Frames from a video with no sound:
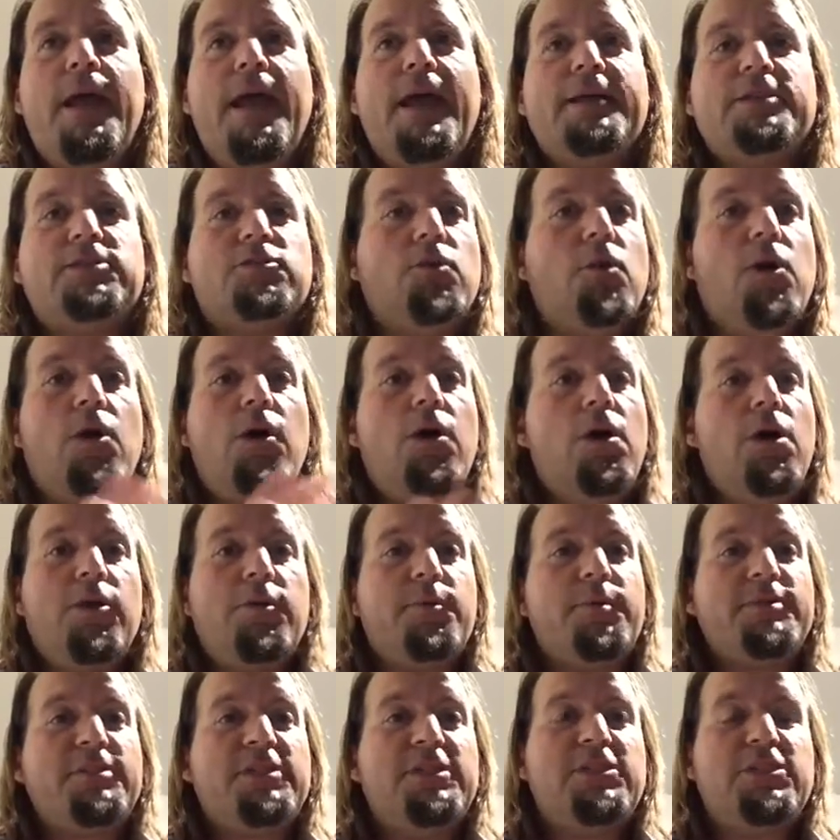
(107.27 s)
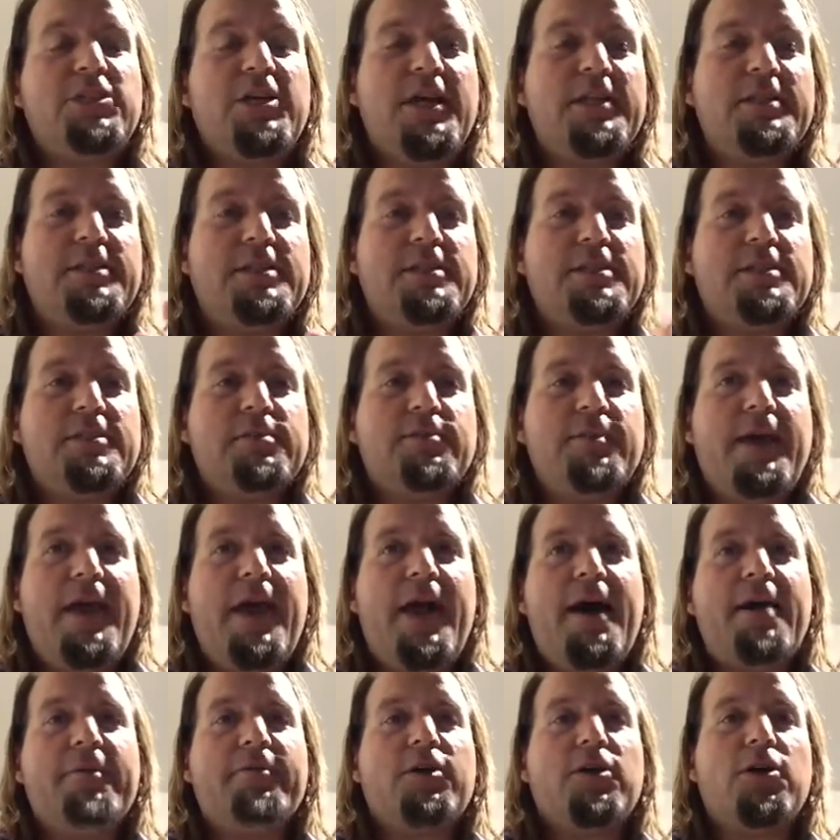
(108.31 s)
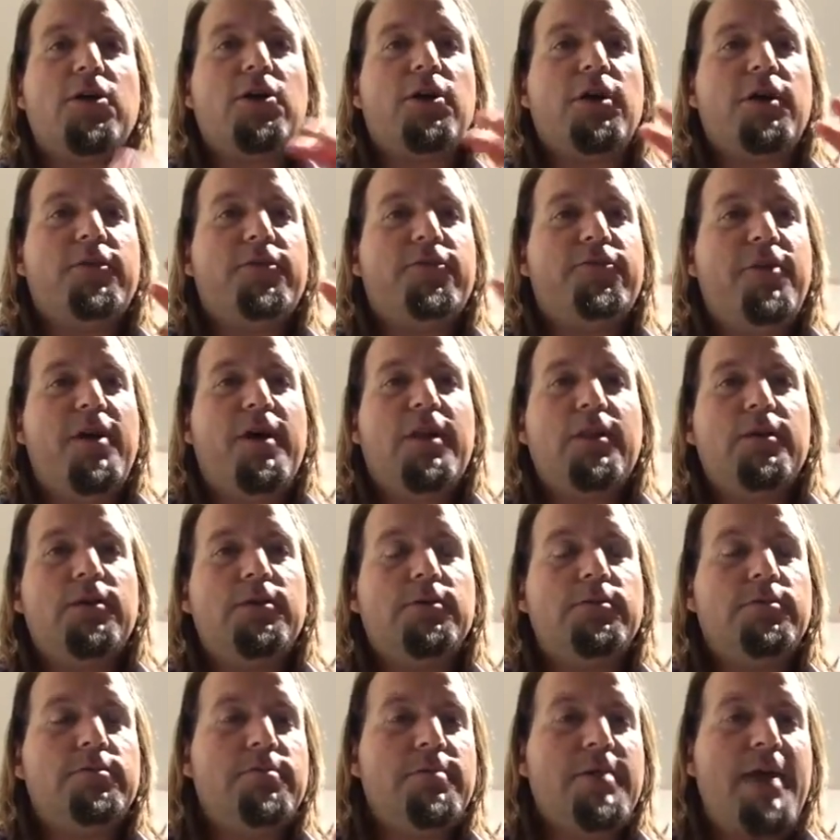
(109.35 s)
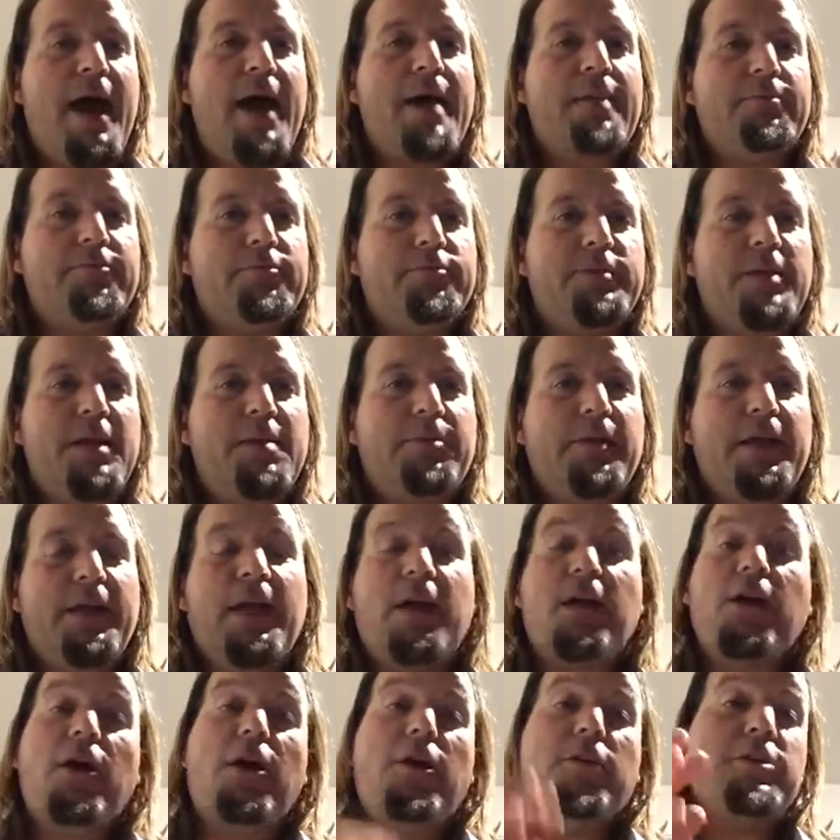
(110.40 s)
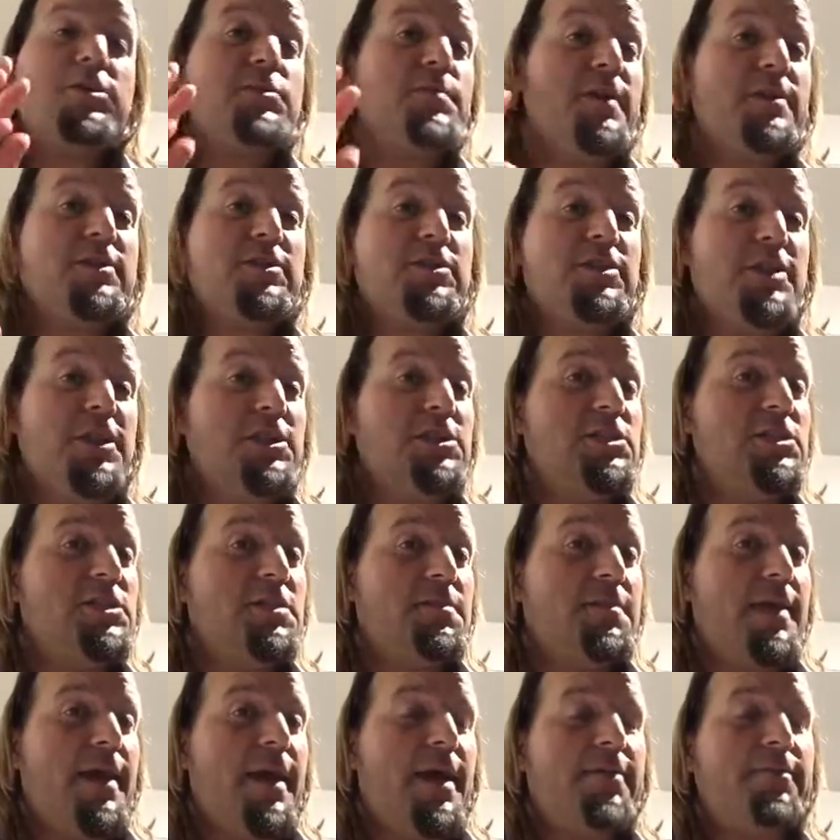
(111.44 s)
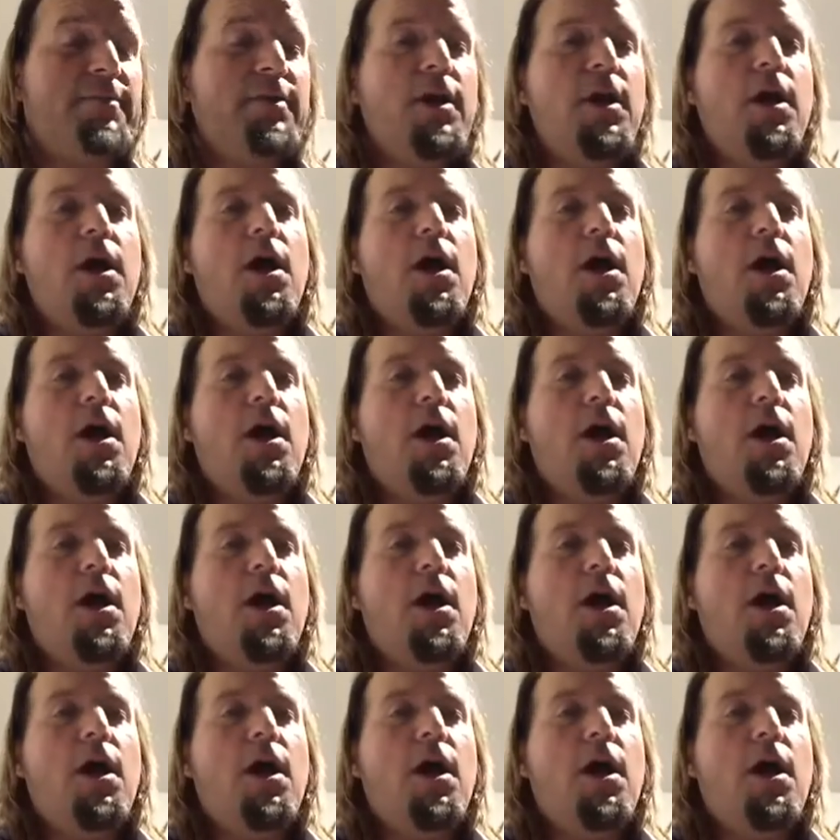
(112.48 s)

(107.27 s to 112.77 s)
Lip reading: And so all the prestige classes that we have are all going to follow that template. And all the specializations that we have